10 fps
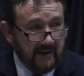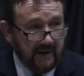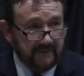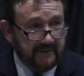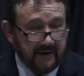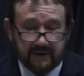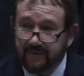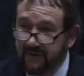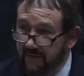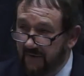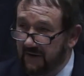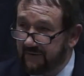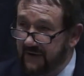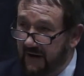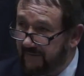and thank you for your
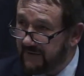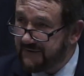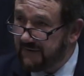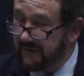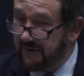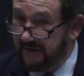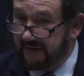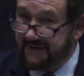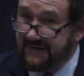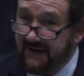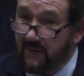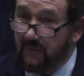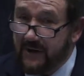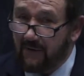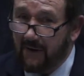voluntary efforts. I'd like to say that
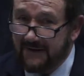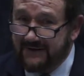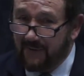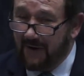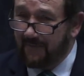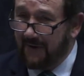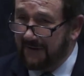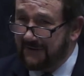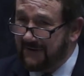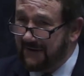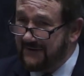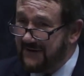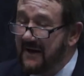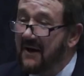we are also all volunteers,